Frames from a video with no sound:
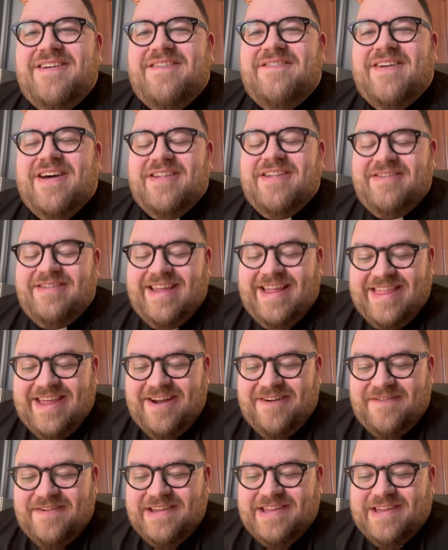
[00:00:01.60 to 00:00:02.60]
Father Seth
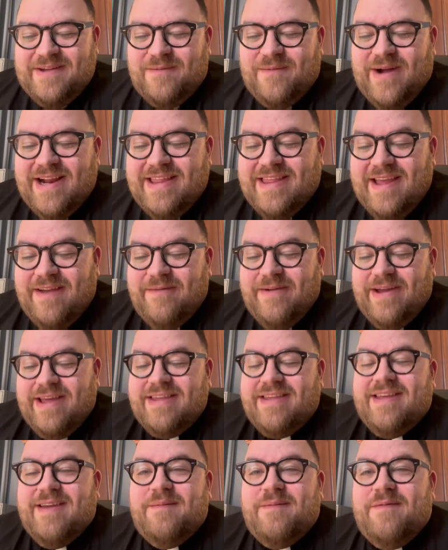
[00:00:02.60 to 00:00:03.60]
here for some Wednesday
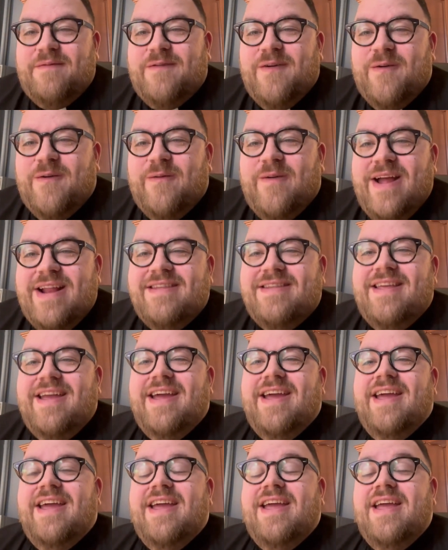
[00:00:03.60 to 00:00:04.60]
wisdom for
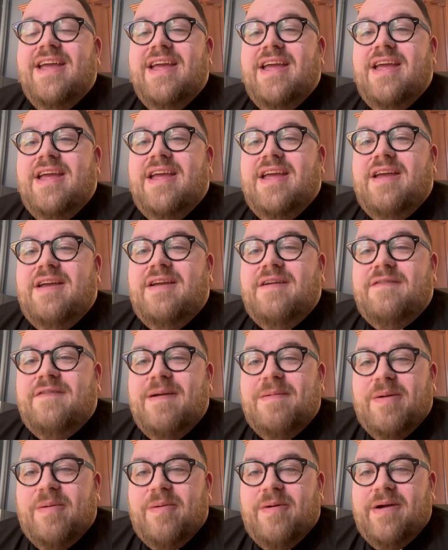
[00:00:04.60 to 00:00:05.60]
Wednesday,
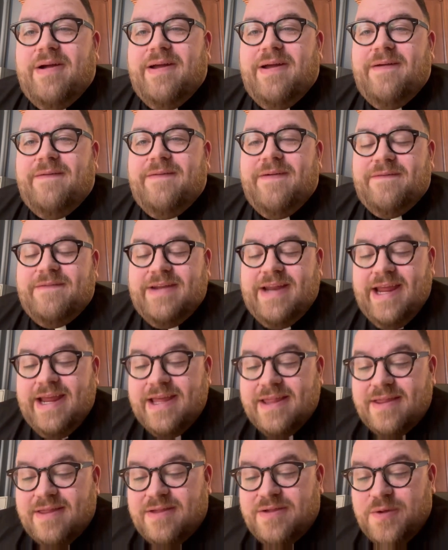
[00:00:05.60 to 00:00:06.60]
February
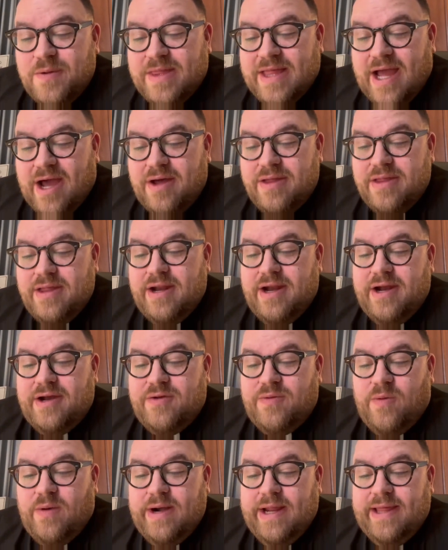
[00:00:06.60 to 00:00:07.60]
15th,
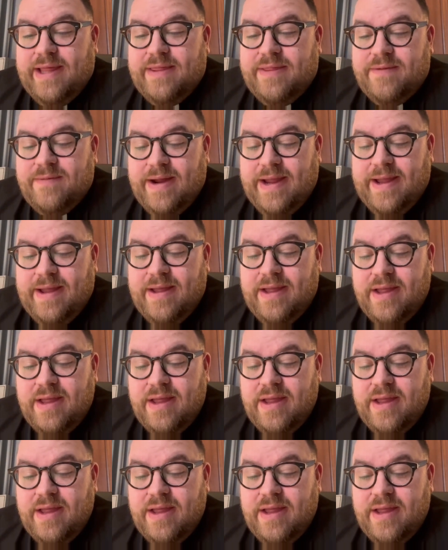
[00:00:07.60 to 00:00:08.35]
2023.